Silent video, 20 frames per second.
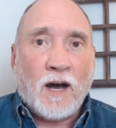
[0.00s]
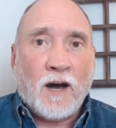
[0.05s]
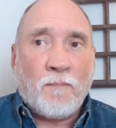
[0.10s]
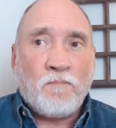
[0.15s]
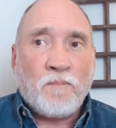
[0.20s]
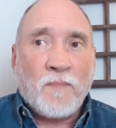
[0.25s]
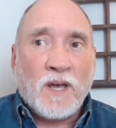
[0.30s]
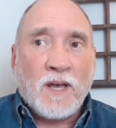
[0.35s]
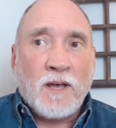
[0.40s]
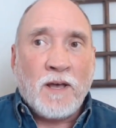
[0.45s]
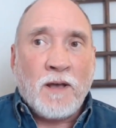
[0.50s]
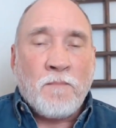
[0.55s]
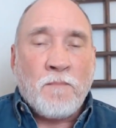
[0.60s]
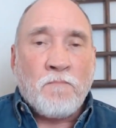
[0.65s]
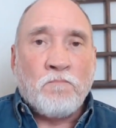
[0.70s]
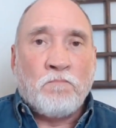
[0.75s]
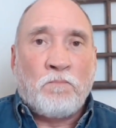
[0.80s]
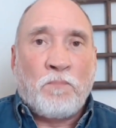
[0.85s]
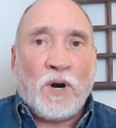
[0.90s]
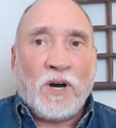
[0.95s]
Um,
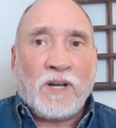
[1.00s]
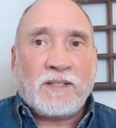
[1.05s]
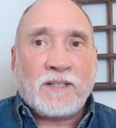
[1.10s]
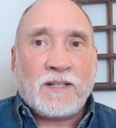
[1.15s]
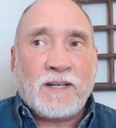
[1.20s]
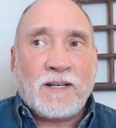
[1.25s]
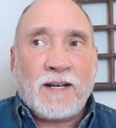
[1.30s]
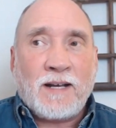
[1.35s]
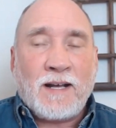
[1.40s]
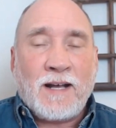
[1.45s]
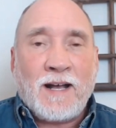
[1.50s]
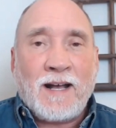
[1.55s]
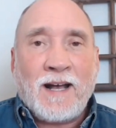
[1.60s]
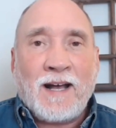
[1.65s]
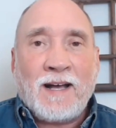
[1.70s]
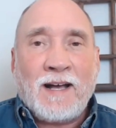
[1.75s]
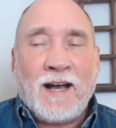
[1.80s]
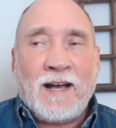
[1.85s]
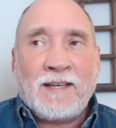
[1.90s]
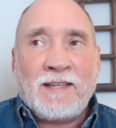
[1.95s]
but
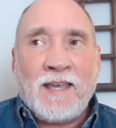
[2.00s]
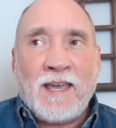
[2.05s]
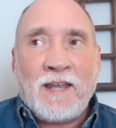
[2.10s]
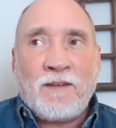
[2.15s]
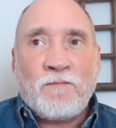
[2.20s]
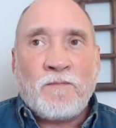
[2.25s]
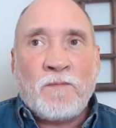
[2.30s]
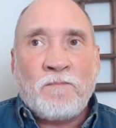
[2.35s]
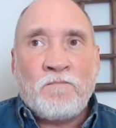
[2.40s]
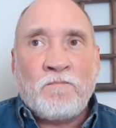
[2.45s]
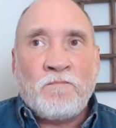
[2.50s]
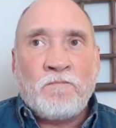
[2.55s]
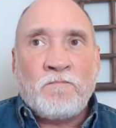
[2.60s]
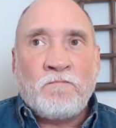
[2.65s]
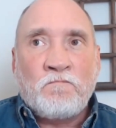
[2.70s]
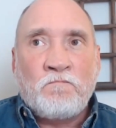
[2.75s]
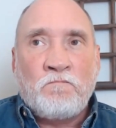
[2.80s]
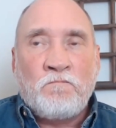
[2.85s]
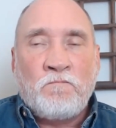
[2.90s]
again,